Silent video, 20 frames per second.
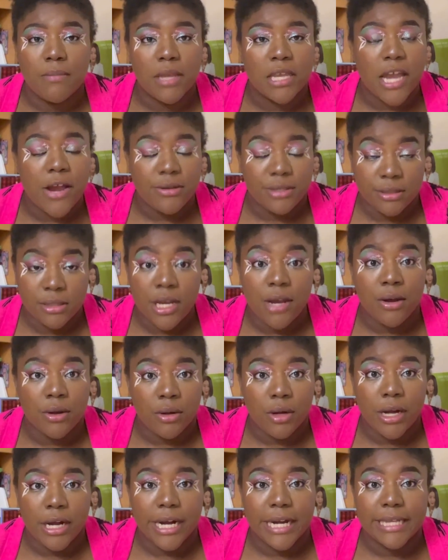the tarot
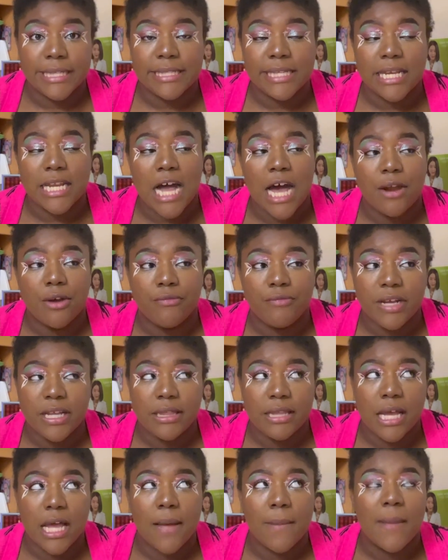cards and how to read
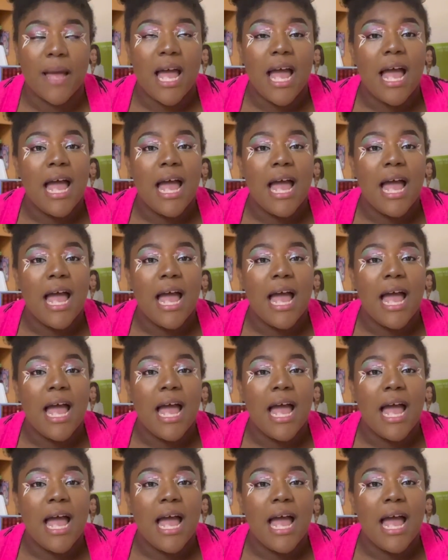them.